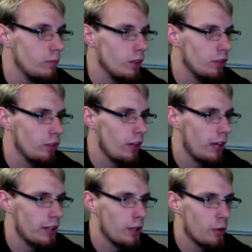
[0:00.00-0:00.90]
so that I
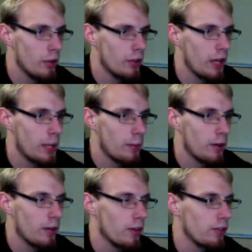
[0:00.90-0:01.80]
know they're not part
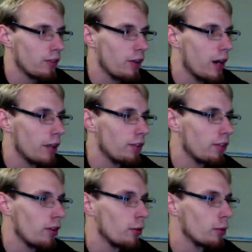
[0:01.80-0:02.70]
of this
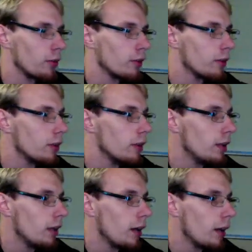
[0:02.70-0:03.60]
non-sewn
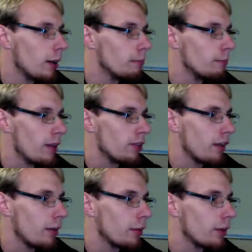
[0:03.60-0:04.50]
mess
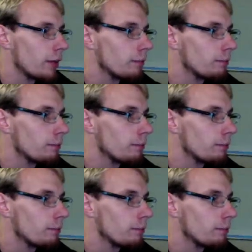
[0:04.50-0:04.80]
down here.